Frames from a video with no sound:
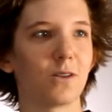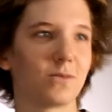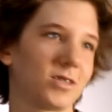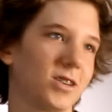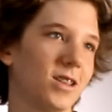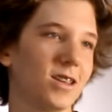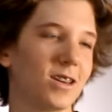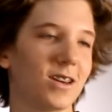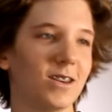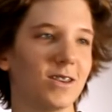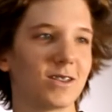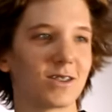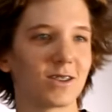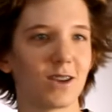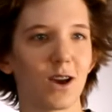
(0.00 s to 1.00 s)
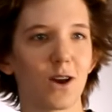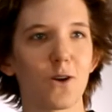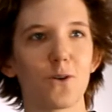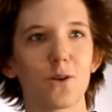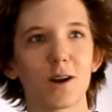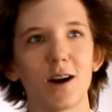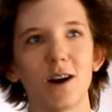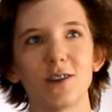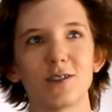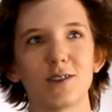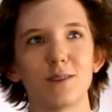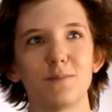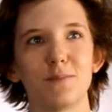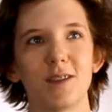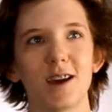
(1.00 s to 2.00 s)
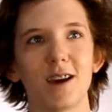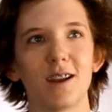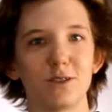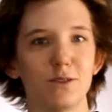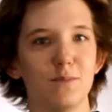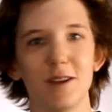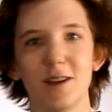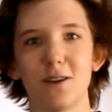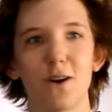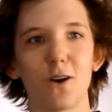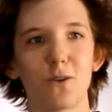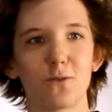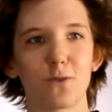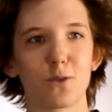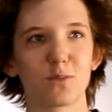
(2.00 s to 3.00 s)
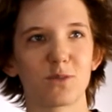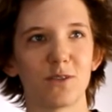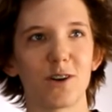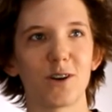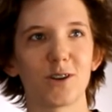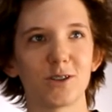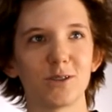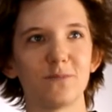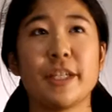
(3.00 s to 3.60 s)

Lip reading: which I think is a core concept that should be in all forms of art.